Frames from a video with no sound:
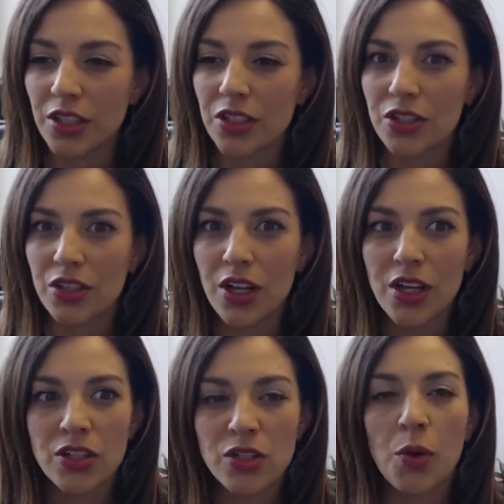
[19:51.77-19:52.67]
because
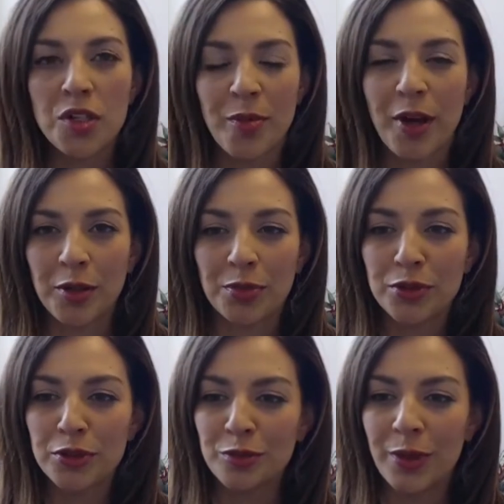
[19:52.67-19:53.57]
it's always about
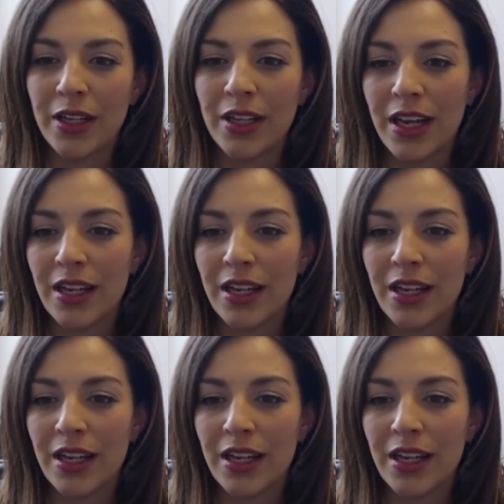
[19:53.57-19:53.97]
improvement.